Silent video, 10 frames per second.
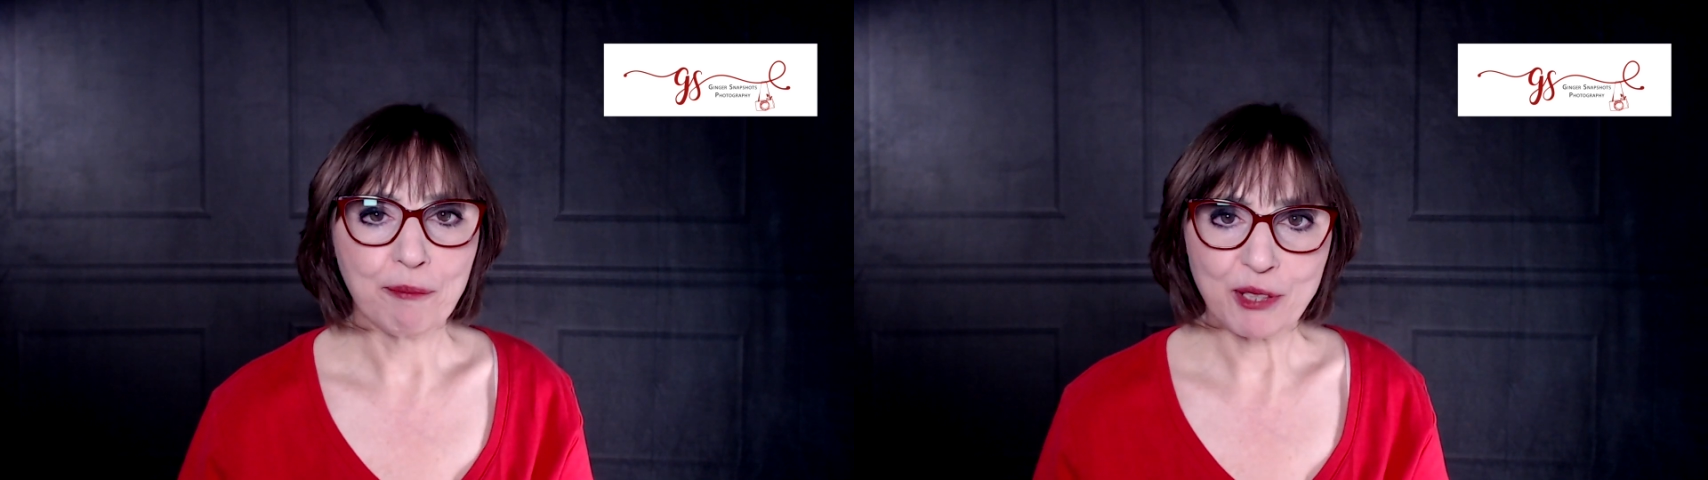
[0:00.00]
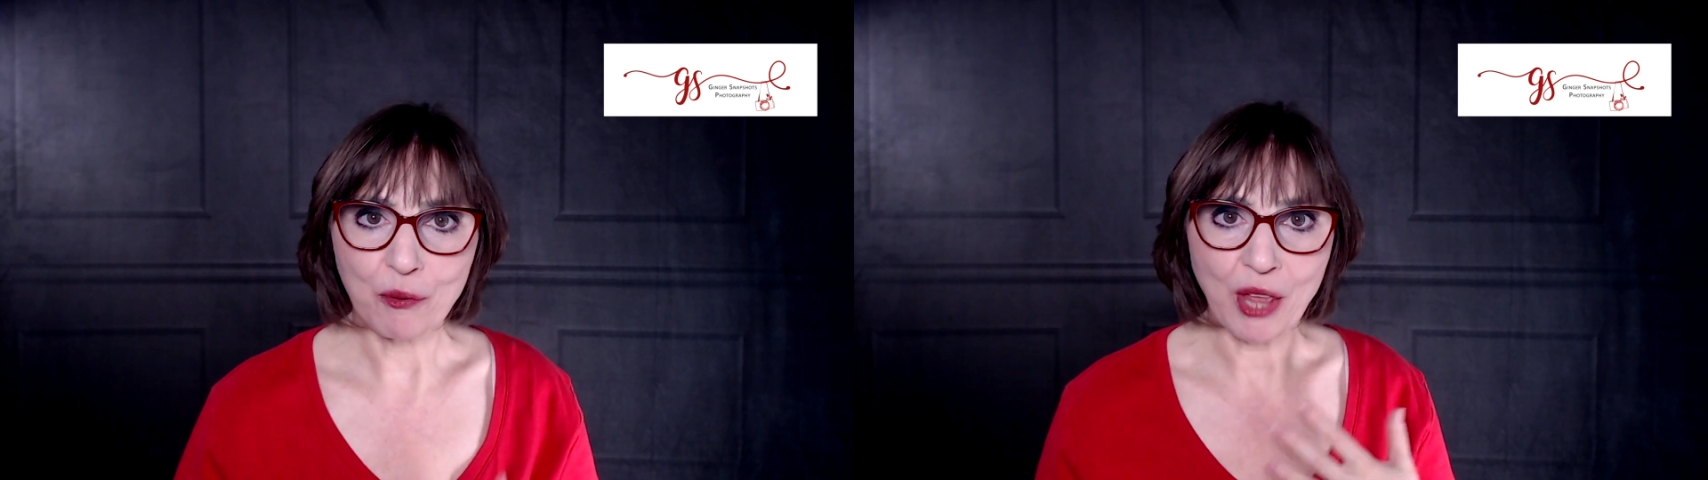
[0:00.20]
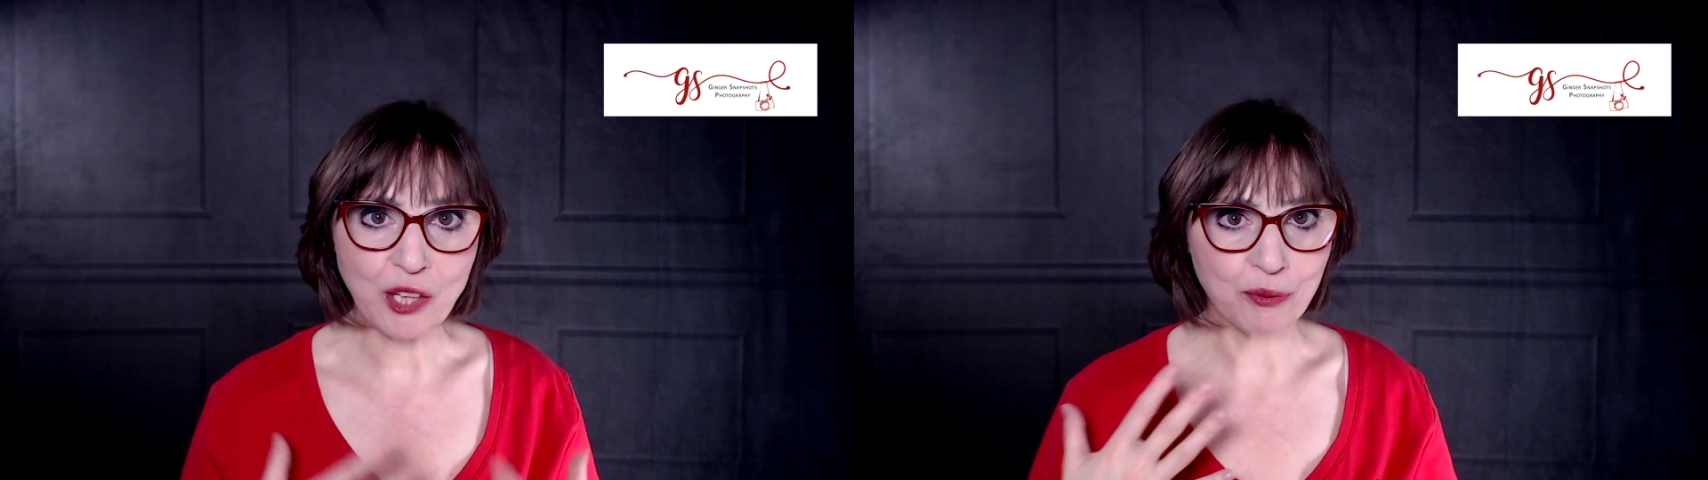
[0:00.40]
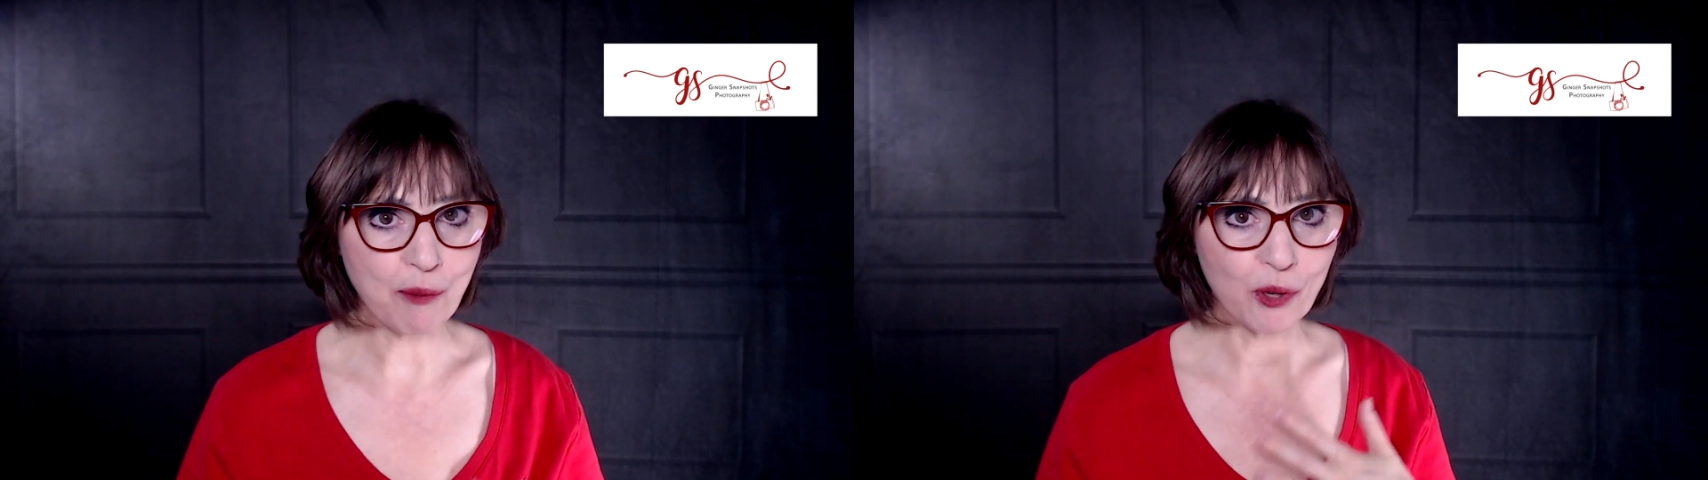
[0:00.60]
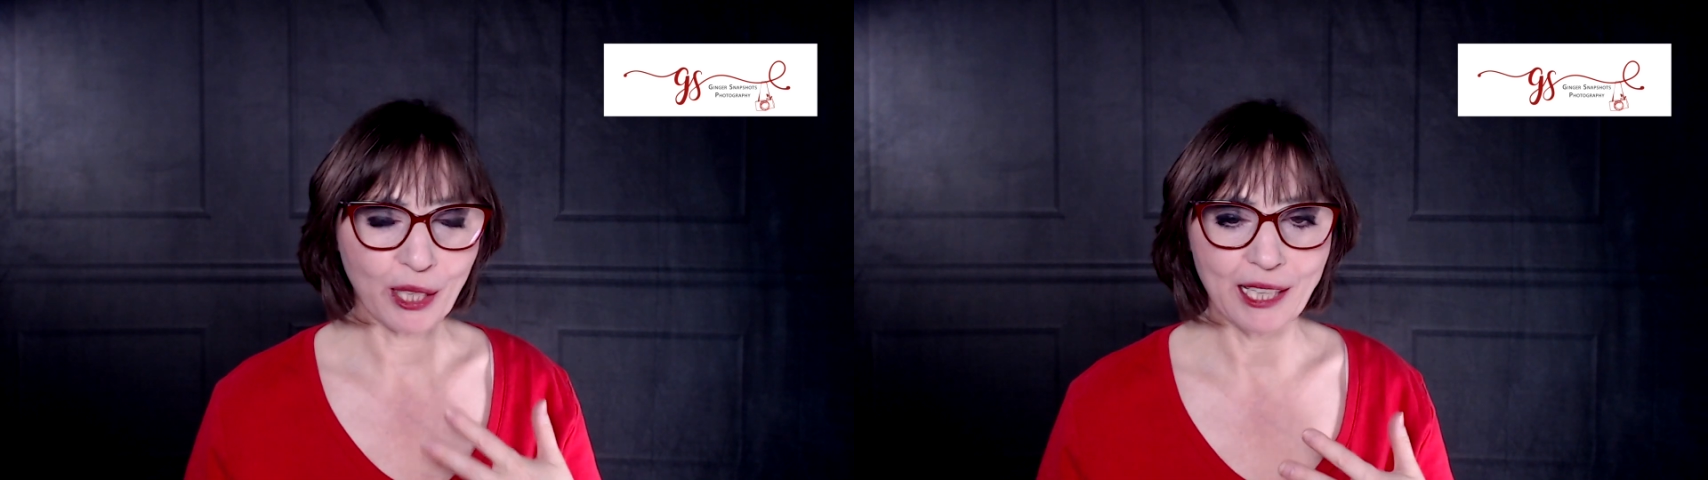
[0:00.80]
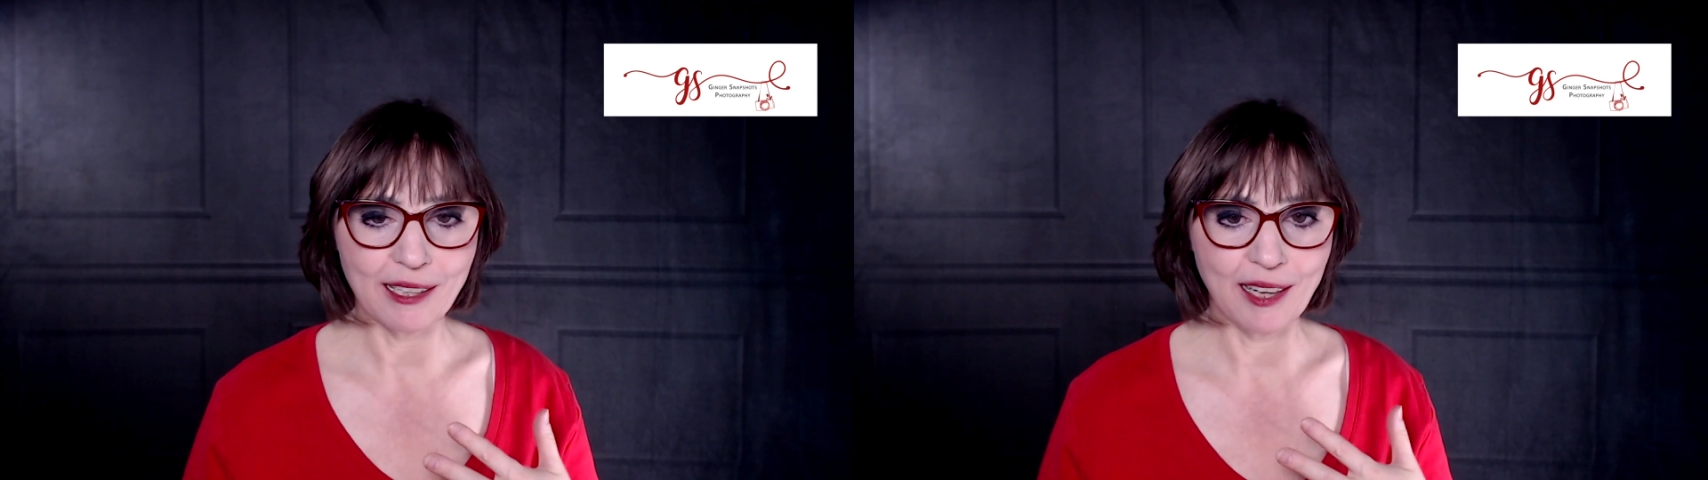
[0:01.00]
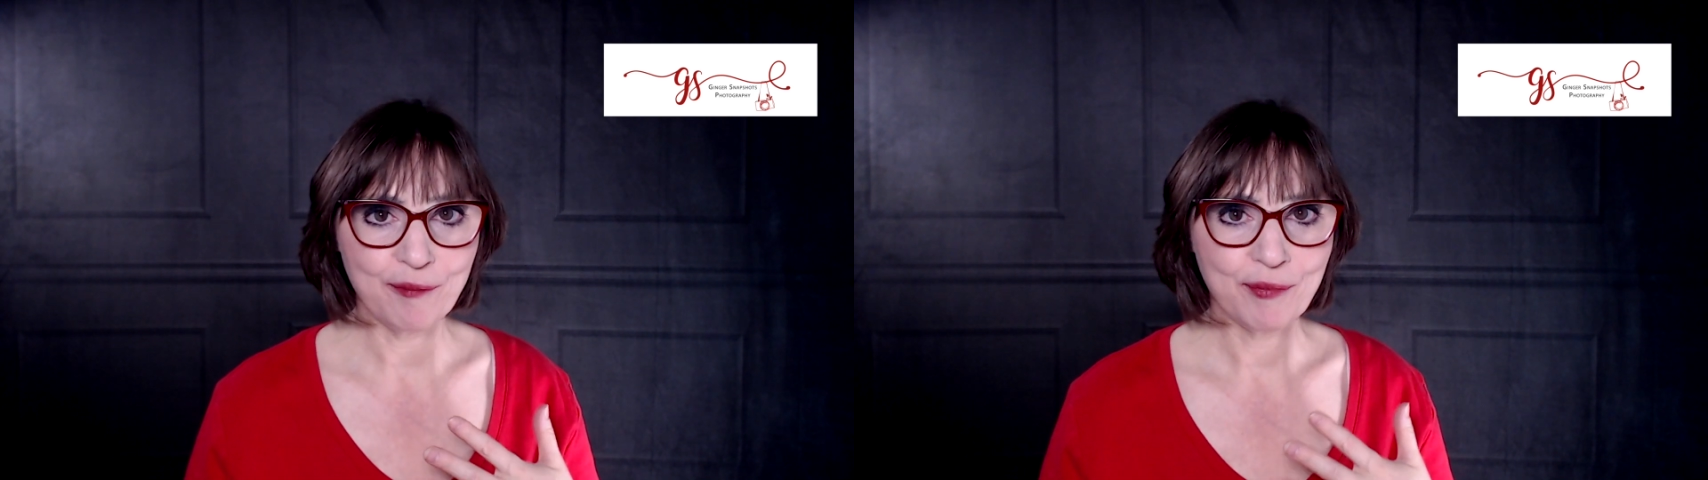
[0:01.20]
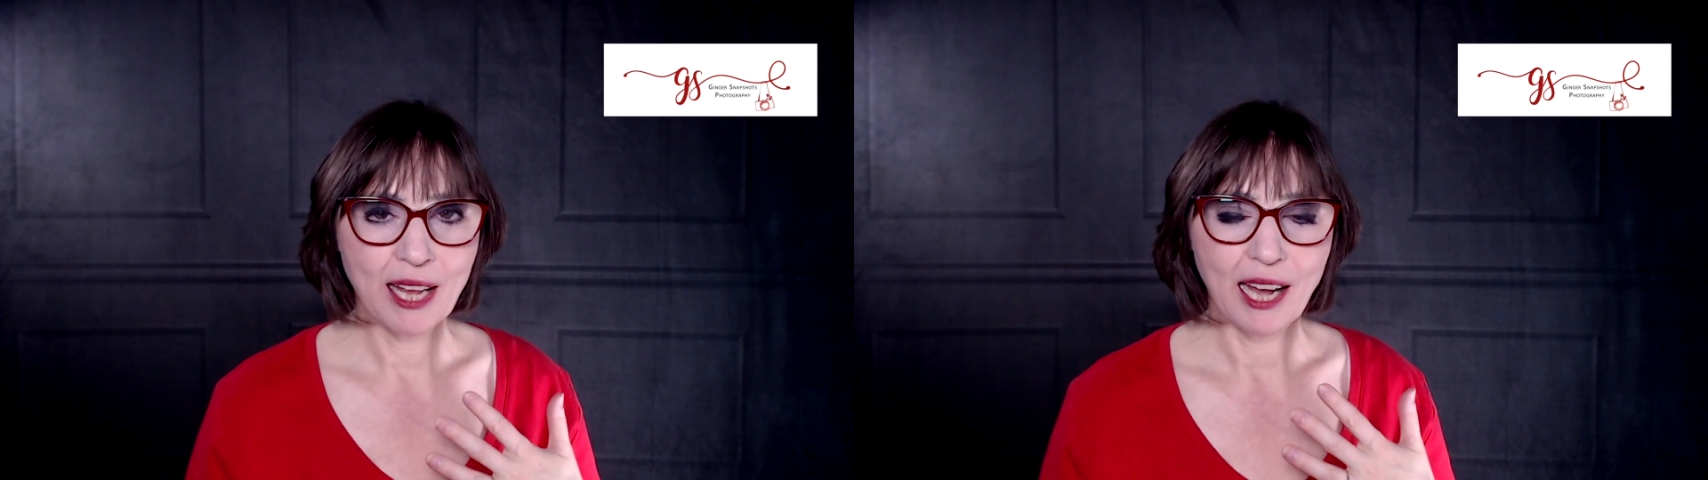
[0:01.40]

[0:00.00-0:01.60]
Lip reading: So that's what I'm working on.